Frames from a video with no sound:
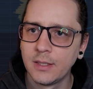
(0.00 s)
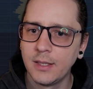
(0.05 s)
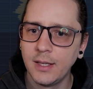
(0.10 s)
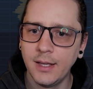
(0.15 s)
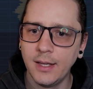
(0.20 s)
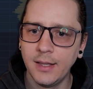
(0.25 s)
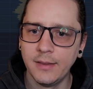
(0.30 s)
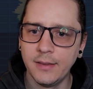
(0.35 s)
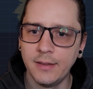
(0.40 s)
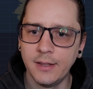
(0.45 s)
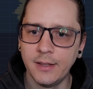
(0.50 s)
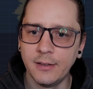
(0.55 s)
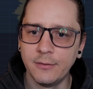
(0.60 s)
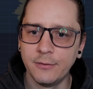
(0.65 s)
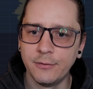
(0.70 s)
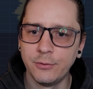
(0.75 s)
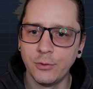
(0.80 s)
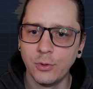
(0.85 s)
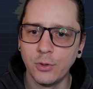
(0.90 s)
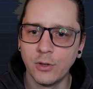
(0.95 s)
And then
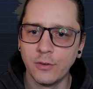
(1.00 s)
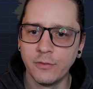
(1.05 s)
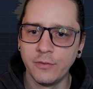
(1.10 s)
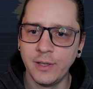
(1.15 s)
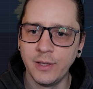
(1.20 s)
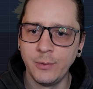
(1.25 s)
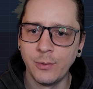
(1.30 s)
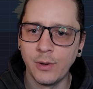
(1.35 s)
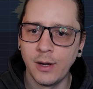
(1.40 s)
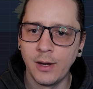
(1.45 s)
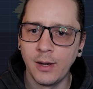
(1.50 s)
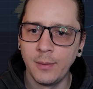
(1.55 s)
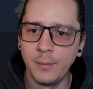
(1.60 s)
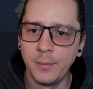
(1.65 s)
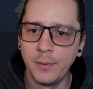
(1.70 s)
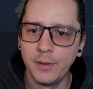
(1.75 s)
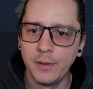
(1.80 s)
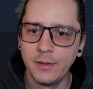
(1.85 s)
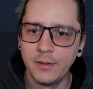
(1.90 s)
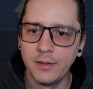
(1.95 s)
for VWAP,
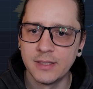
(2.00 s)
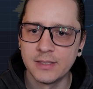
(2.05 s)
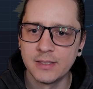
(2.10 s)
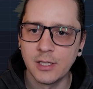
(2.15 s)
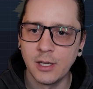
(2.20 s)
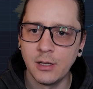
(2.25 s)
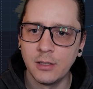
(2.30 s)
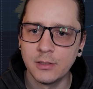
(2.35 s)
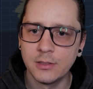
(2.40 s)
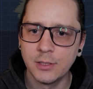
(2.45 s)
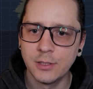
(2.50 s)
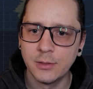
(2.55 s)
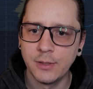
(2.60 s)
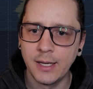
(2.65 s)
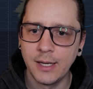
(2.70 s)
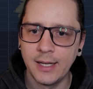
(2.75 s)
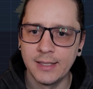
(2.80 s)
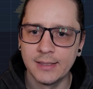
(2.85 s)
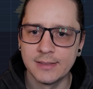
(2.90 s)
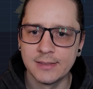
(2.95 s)
this also
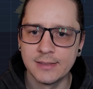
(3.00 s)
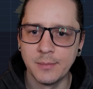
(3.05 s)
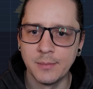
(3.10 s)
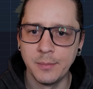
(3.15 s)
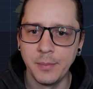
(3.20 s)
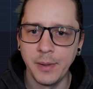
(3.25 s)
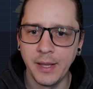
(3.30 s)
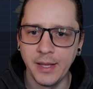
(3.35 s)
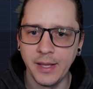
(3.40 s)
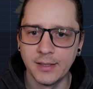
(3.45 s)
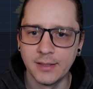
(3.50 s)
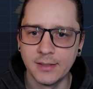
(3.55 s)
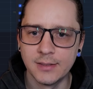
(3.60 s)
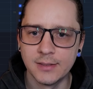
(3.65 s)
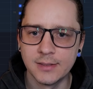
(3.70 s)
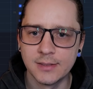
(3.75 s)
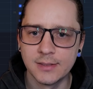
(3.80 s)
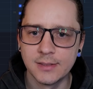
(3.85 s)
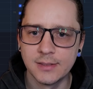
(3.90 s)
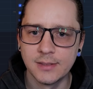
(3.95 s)
has the
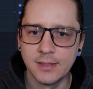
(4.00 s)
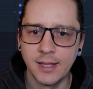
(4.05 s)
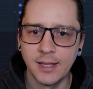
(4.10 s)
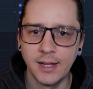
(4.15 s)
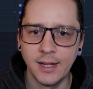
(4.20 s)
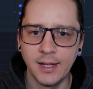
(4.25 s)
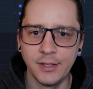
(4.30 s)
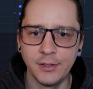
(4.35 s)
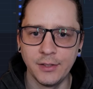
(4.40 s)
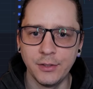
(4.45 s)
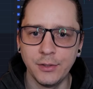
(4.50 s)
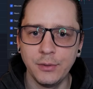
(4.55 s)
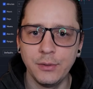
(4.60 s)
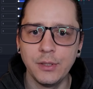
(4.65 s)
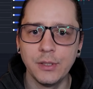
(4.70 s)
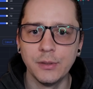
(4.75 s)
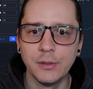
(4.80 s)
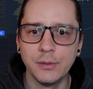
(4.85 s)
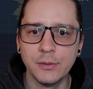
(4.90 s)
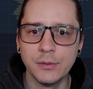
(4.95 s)
bands that I do
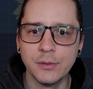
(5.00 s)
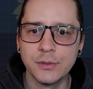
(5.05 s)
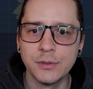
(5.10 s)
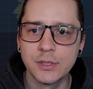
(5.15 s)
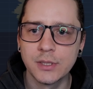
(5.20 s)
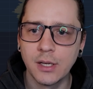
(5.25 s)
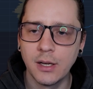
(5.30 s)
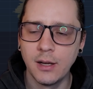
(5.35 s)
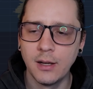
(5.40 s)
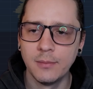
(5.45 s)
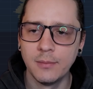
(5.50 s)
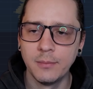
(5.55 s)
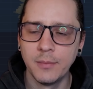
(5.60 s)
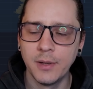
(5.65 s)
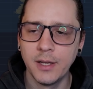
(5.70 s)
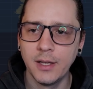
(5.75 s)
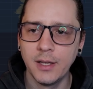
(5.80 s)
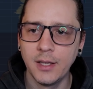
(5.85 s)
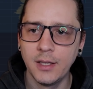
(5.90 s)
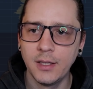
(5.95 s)
use on
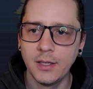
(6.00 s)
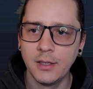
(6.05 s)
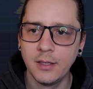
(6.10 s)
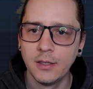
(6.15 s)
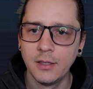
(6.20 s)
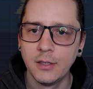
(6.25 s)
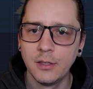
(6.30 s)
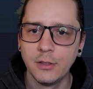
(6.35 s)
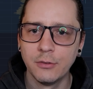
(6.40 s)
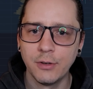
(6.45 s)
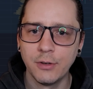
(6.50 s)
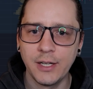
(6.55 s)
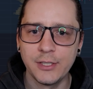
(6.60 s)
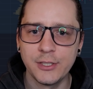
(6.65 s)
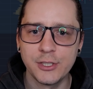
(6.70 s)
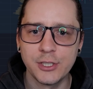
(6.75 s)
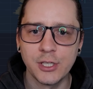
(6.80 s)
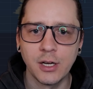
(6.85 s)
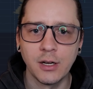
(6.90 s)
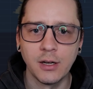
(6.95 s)
my
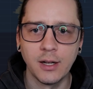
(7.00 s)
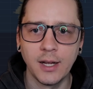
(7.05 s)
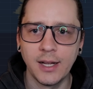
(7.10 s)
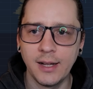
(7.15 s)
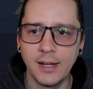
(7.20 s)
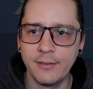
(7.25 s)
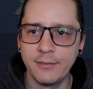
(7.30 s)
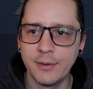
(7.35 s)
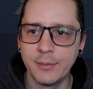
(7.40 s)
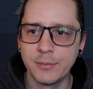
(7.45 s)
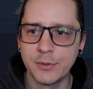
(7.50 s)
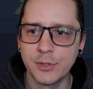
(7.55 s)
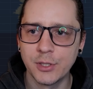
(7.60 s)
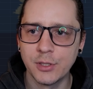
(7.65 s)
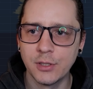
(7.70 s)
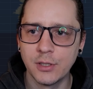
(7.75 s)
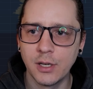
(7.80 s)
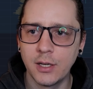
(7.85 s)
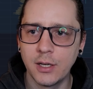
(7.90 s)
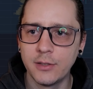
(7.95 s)
range chart. I have them
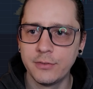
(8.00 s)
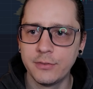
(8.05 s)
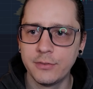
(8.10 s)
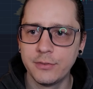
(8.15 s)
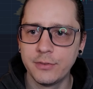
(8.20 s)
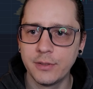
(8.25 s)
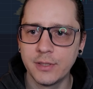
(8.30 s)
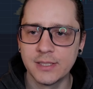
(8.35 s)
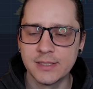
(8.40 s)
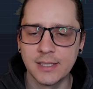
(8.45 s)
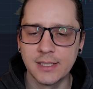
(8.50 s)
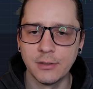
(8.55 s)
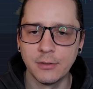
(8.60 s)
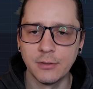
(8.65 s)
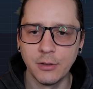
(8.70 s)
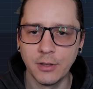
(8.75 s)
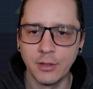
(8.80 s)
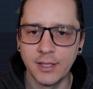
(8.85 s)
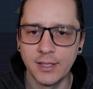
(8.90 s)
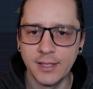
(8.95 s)
turned off because I don't
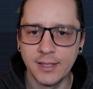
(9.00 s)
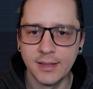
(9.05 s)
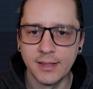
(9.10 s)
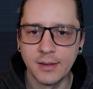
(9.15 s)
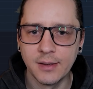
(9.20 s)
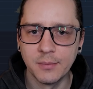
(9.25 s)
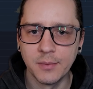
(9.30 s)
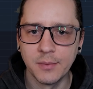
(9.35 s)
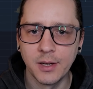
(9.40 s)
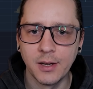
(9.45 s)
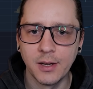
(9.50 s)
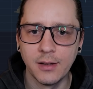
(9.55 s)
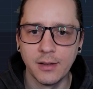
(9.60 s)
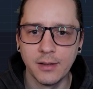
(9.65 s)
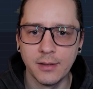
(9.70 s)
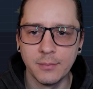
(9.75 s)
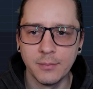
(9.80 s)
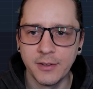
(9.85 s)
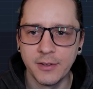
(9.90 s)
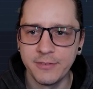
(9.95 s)
really need them
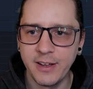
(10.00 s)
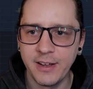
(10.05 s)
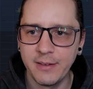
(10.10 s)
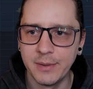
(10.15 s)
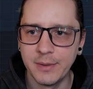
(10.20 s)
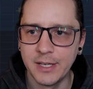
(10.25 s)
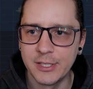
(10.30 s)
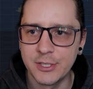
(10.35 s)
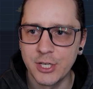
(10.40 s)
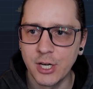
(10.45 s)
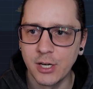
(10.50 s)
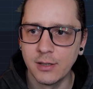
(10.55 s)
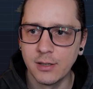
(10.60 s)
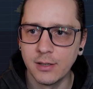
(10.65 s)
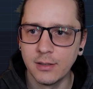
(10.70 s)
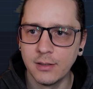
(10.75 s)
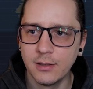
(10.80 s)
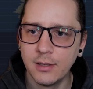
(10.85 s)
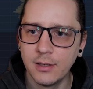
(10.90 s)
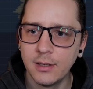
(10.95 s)
on my 5-minute chart.